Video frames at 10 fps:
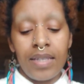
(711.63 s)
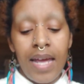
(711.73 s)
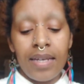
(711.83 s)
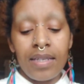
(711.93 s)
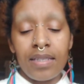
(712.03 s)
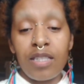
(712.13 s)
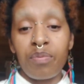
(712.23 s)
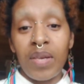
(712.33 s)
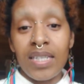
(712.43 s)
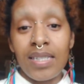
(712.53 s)
Land is
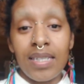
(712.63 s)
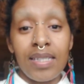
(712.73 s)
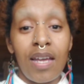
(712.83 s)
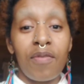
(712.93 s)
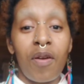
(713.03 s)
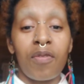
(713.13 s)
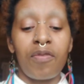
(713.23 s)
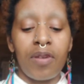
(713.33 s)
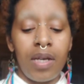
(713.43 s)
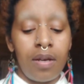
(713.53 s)
the basis of our
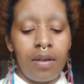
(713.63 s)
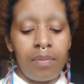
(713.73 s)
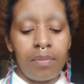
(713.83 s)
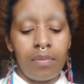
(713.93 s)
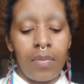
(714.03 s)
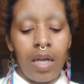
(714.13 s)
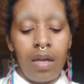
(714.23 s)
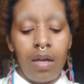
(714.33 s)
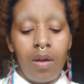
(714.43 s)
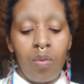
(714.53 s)
freedom.
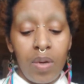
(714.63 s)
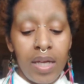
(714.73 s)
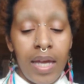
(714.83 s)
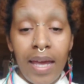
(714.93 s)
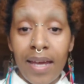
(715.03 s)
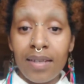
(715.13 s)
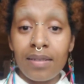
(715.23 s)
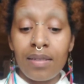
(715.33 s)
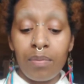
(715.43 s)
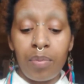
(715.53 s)
We
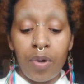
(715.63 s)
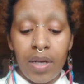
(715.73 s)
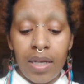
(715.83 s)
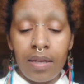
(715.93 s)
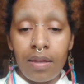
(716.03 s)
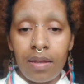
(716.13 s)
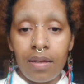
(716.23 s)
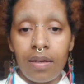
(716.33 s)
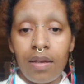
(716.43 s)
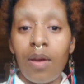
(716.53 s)
can't breathe.
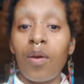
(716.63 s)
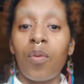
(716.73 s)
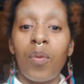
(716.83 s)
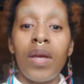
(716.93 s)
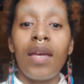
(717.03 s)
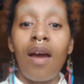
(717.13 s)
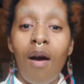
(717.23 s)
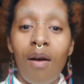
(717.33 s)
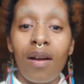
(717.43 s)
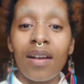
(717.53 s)
We
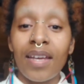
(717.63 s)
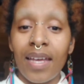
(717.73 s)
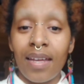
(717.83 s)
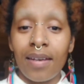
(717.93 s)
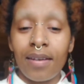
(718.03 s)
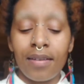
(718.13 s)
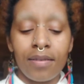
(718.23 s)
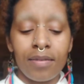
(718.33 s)
are kin.